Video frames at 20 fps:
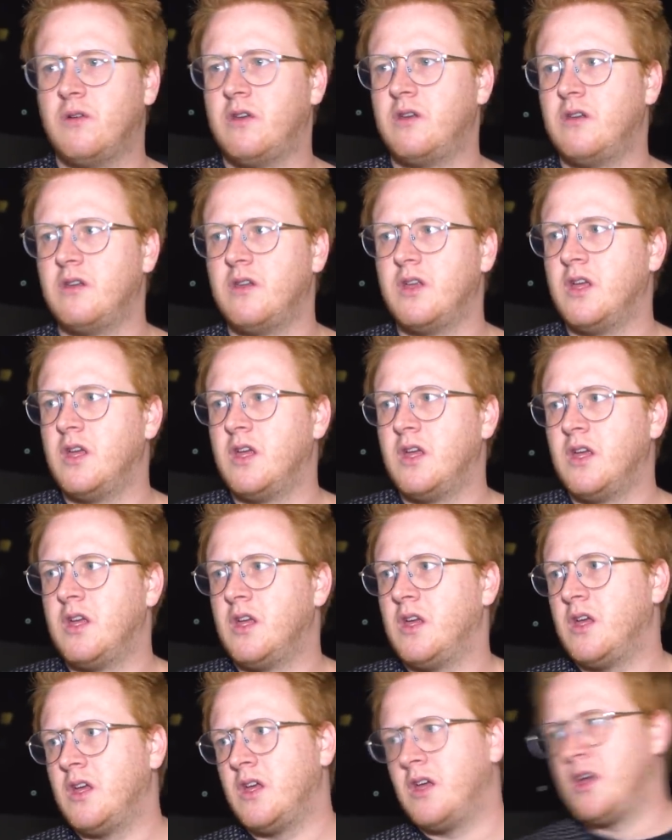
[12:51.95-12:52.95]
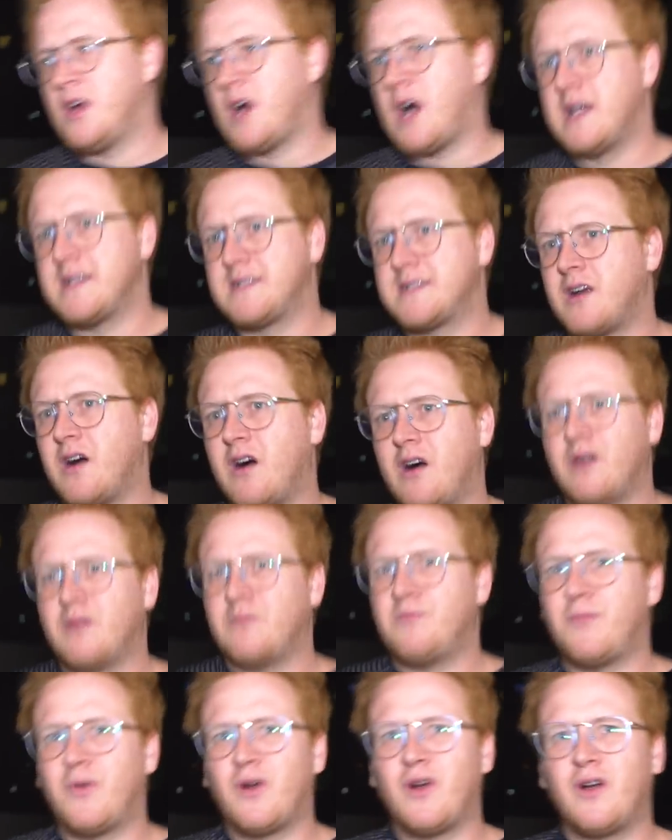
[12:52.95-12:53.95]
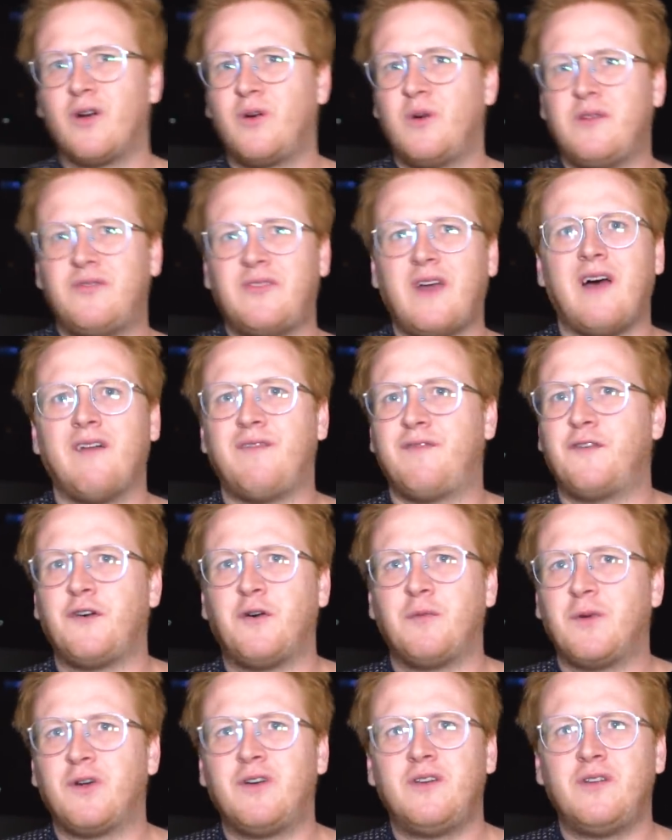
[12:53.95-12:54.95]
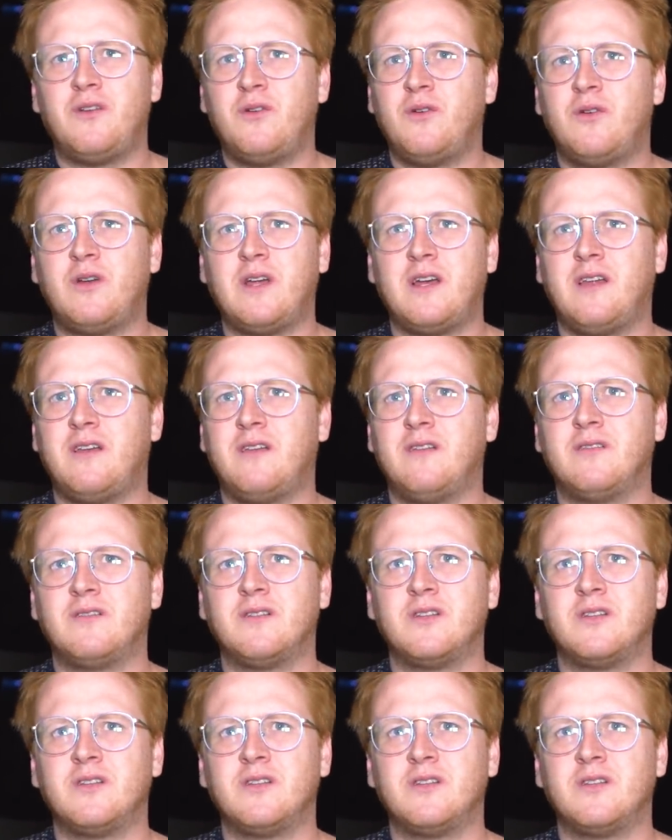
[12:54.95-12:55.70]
And I saw her with that filmer dude at